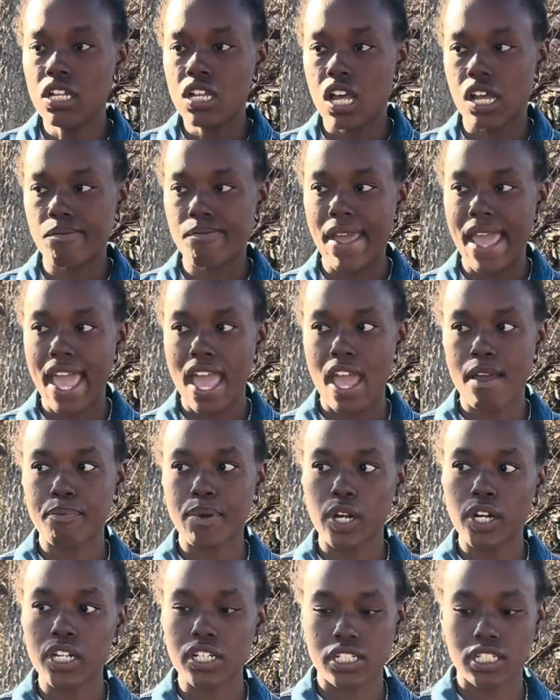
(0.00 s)
a bad
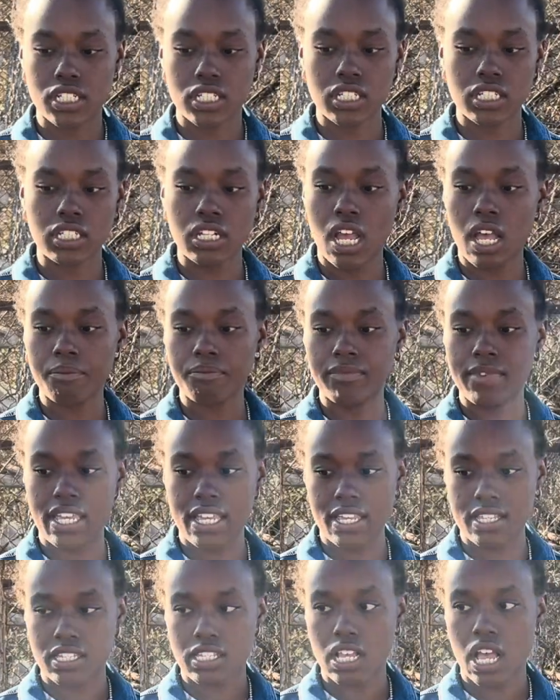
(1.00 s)
person, I'm
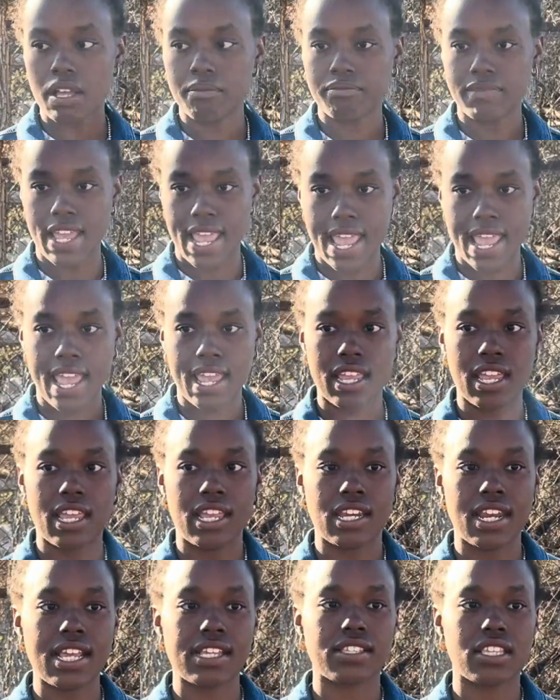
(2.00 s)
this, I'm that,
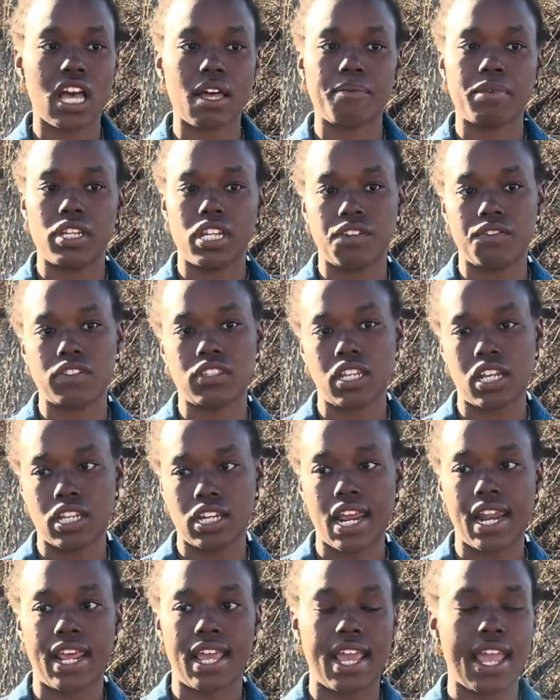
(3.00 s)
and they stopping everything
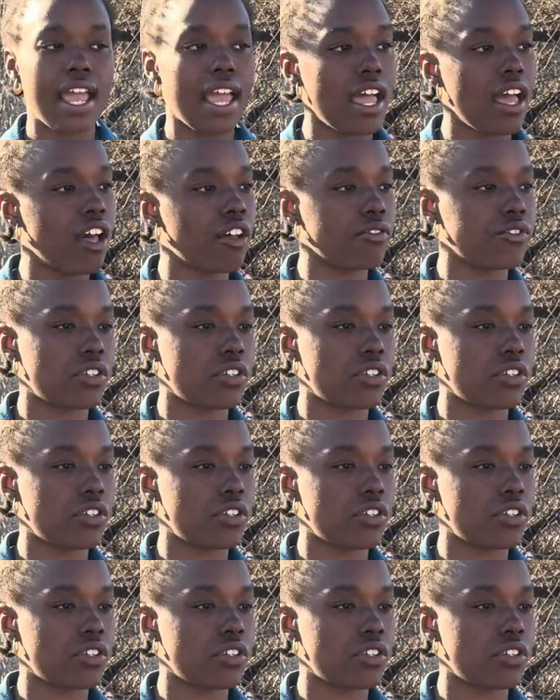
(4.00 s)
that I have.